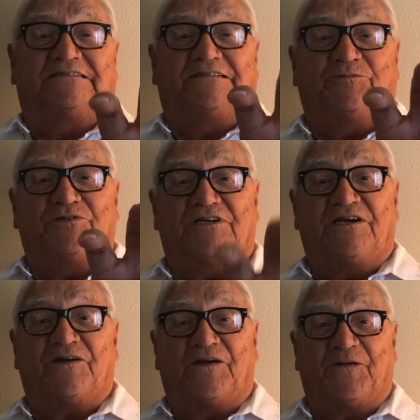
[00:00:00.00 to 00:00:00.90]
that was
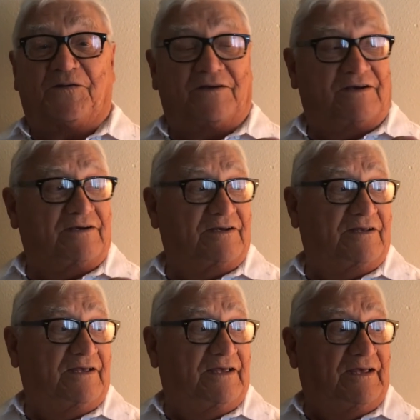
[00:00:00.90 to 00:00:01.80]
there.
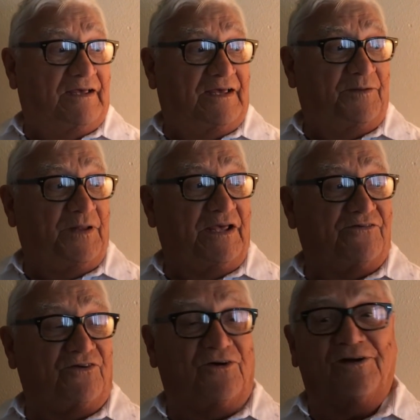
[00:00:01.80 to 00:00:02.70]
And they
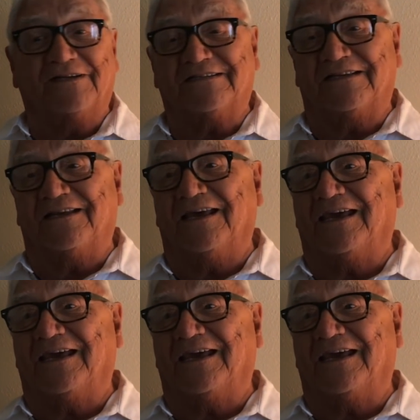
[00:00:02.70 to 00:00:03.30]
saw us and they